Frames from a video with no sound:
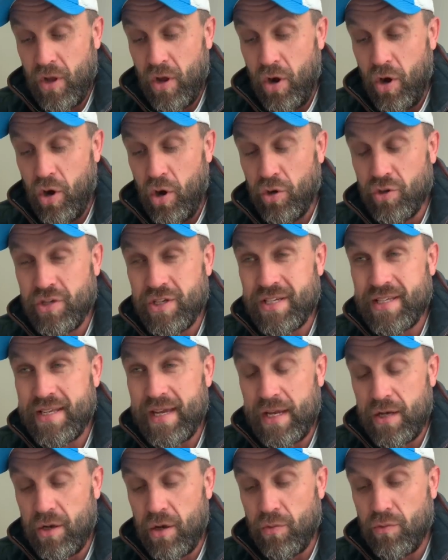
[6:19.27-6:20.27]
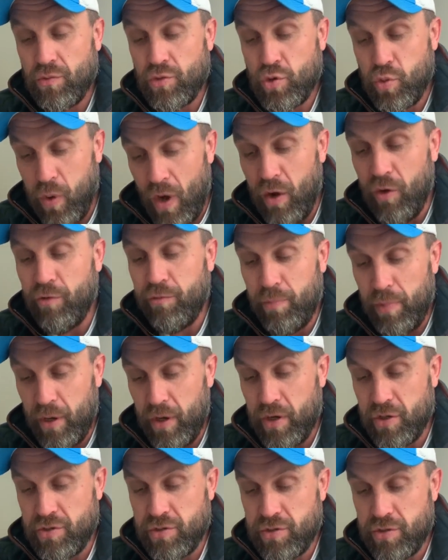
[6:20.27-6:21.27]

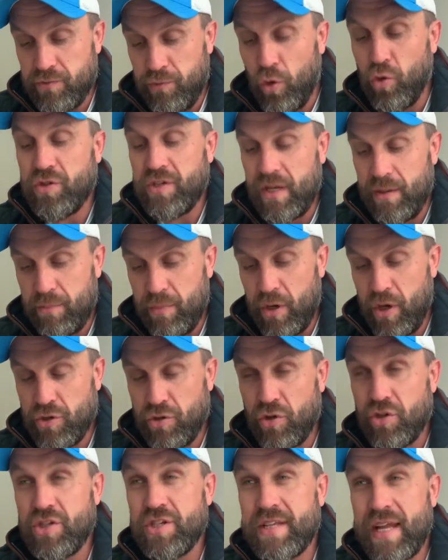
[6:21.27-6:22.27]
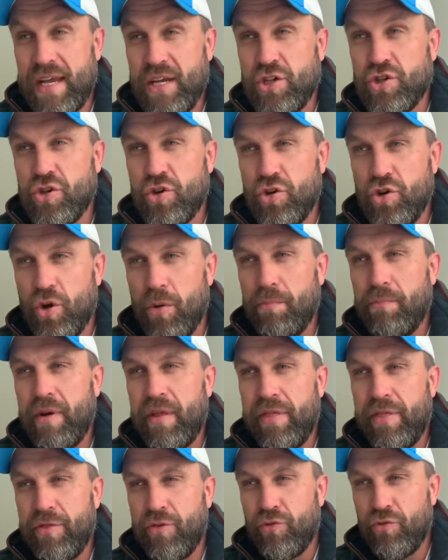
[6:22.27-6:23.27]
14 birds on station number
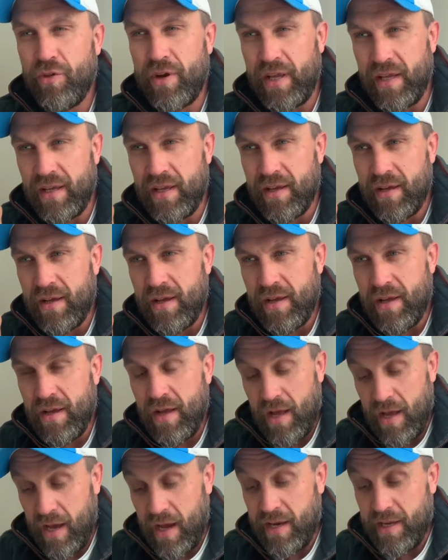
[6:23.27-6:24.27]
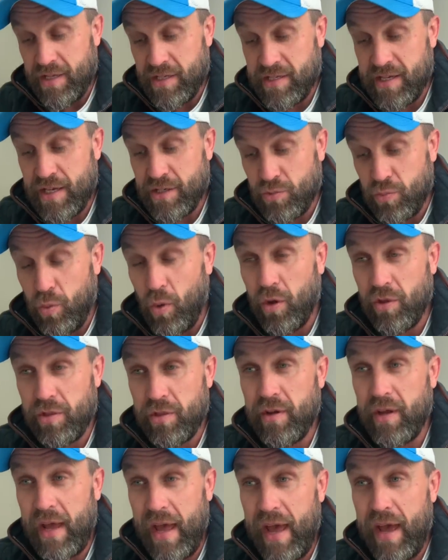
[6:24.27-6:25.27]
3, and it says what
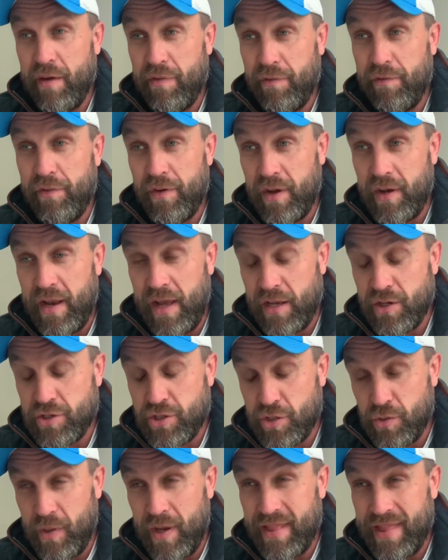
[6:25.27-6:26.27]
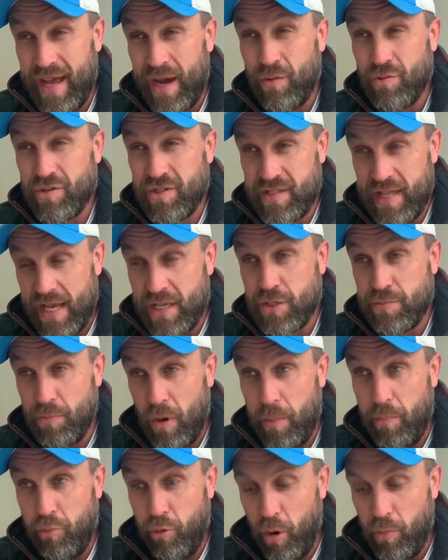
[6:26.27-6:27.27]
the F next to it. That's
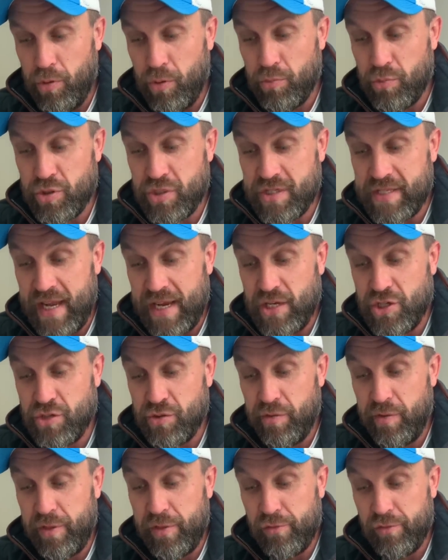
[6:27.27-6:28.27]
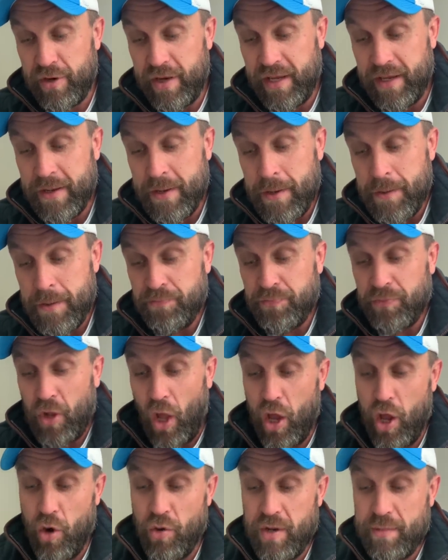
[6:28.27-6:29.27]
my problem with station 3.
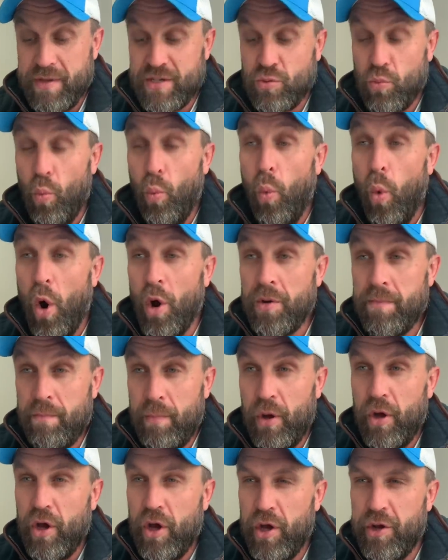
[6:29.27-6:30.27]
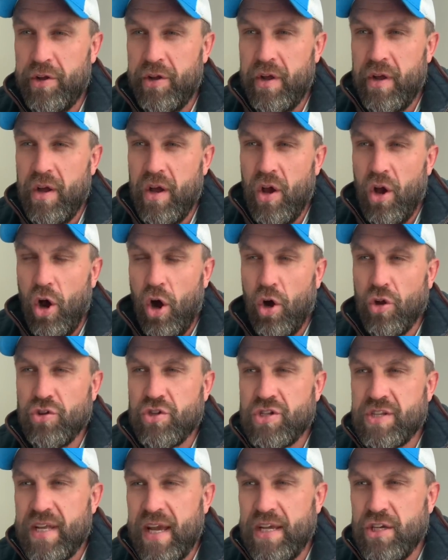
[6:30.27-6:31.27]
I only missed 1 bird on
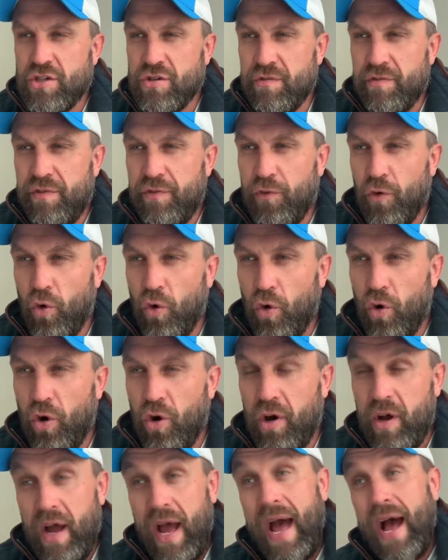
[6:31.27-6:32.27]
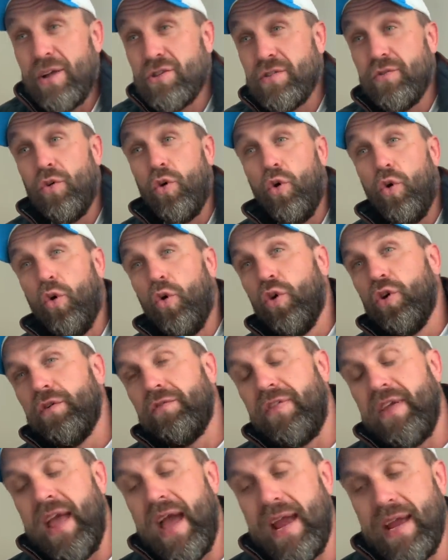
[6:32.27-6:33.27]
station 4 out of all
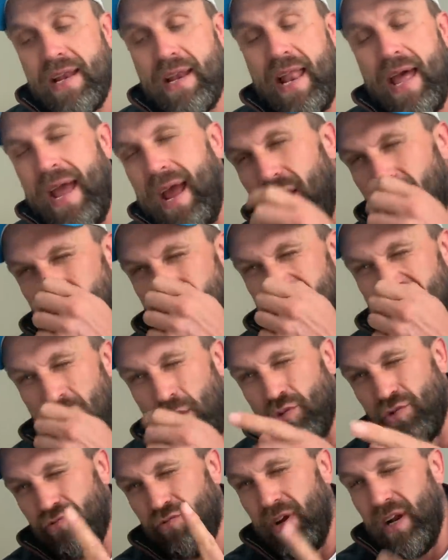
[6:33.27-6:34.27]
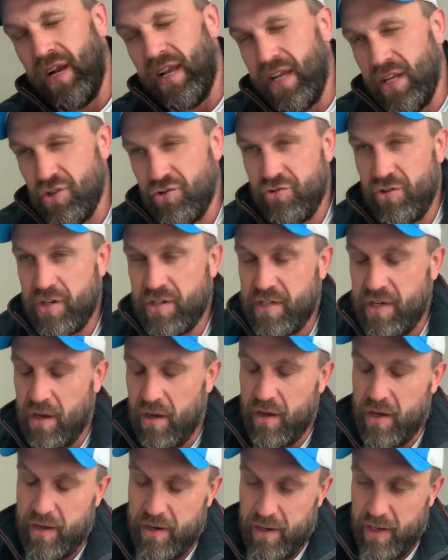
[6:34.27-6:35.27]
of the 8 layouts, and that was really interesting,
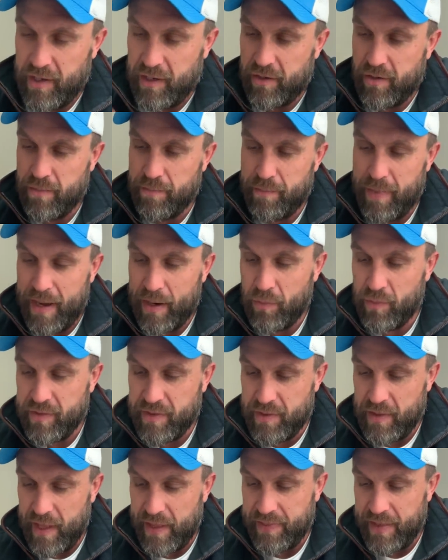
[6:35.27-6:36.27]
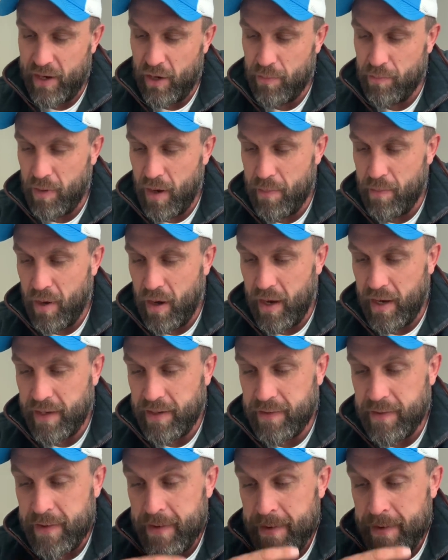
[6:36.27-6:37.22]
and I come back with that on my mind.